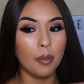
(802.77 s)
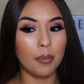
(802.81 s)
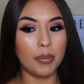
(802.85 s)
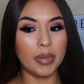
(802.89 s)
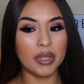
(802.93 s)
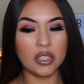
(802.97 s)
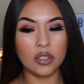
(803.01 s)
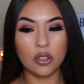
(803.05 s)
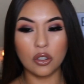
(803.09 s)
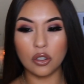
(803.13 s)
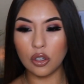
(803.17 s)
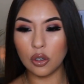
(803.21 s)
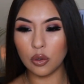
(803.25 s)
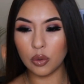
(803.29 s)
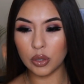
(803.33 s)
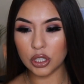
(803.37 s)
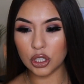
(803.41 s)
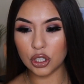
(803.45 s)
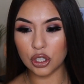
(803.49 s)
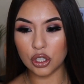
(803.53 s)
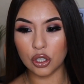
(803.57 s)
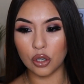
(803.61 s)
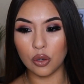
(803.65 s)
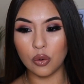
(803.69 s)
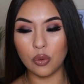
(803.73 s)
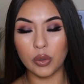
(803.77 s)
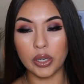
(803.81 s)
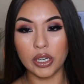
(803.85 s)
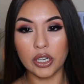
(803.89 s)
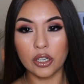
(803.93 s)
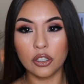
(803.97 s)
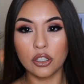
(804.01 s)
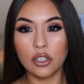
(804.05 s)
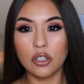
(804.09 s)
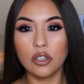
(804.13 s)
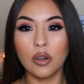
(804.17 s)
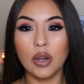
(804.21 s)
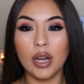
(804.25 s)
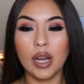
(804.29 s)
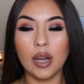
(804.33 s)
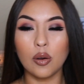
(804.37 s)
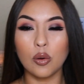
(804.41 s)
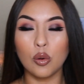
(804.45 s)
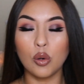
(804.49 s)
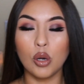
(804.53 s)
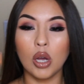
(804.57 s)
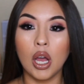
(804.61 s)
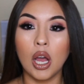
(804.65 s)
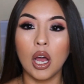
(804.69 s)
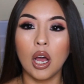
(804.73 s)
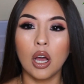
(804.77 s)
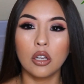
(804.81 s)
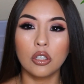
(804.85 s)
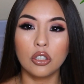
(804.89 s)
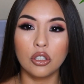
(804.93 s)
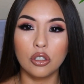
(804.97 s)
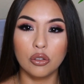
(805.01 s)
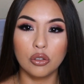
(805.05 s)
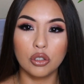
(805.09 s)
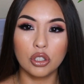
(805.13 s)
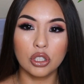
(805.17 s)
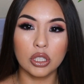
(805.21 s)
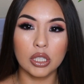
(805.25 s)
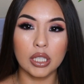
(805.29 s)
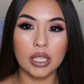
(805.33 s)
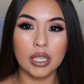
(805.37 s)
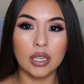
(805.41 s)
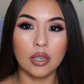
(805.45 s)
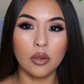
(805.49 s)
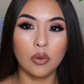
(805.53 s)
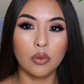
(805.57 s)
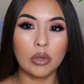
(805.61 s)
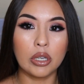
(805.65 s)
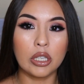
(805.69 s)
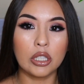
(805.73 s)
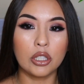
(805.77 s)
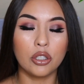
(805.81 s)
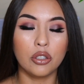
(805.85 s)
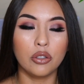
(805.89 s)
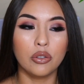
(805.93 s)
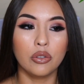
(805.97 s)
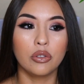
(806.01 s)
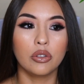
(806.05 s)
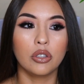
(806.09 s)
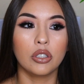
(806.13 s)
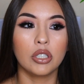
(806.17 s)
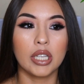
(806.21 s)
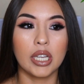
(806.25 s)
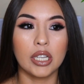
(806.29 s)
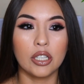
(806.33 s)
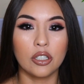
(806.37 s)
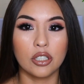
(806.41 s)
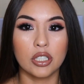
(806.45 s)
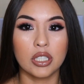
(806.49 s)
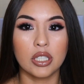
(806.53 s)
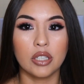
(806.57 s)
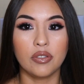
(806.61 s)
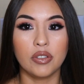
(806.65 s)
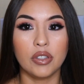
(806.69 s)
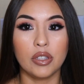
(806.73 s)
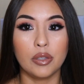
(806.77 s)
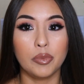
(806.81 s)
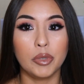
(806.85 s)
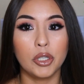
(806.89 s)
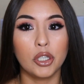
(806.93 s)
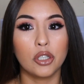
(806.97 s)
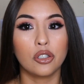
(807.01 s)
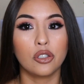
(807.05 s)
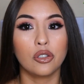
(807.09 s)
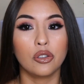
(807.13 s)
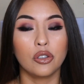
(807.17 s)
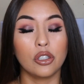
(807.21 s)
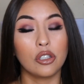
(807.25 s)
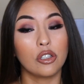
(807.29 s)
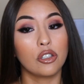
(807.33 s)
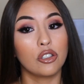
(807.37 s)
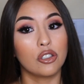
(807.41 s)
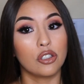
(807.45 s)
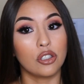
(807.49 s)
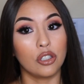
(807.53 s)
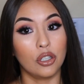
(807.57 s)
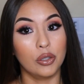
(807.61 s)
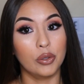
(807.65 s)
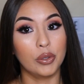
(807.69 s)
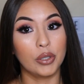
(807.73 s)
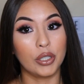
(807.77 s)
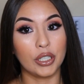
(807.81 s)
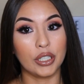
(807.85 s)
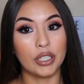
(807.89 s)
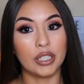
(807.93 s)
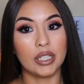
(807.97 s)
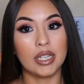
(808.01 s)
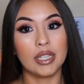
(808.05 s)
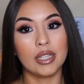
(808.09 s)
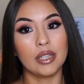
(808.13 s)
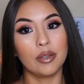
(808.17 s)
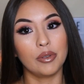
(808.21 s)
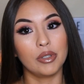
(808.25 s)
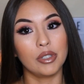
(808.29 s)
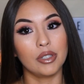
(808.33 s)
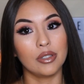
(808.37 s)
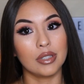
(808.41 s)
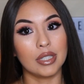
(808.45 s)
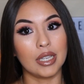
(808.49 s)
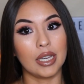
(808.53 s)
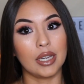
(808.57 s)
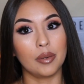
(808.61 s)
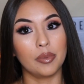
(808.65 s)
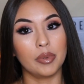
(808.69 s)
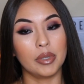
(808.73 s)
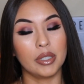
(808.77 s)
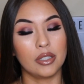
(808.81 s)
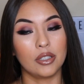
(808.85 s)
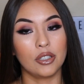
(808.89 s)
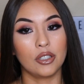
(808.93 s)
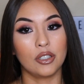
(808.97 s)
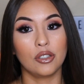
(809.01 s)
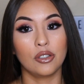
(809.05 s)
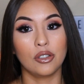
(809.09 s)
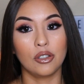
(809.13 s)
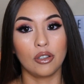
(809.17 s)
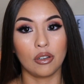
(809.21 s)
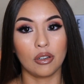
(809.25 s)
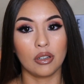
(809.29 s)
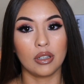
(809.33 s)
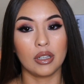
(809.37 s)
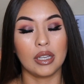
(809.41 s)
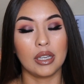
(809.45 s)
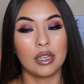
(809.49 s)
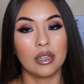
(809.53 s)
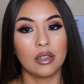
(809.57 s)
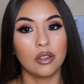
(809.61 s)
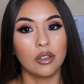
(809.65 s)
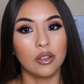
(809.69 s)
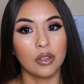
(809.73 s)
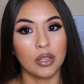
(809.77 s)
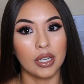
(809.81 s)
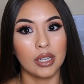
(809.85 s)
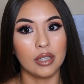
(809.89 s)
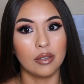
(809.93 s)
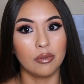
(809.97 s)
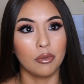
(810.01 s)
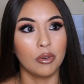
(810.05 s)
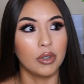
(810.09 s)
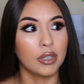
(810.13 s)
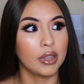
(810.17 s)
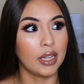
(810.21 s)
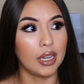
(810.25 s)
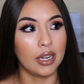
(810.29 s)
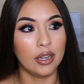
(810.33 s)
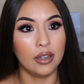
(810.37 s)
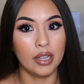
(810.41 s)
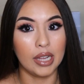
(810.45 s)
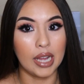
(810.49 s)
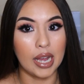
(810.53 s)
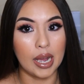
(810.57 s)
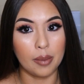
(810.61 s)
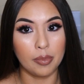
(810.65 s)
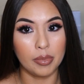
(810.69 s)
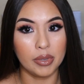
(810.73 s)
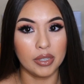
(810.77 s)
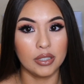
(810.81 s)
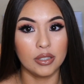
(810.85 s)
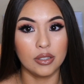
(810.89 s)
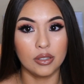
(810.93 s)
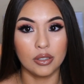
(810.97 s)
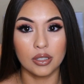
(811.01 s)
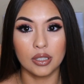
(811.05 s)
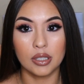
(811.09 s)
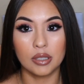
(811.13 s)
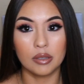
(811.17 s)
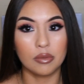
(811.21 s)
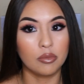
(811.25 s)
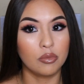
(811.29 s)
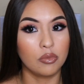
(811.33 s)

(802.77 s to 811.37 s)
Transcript: But you know what's so weird? You know how usually when you look at yourself in the mirror you look so good, and then when you take a picture you look like, okay, what the hell happened?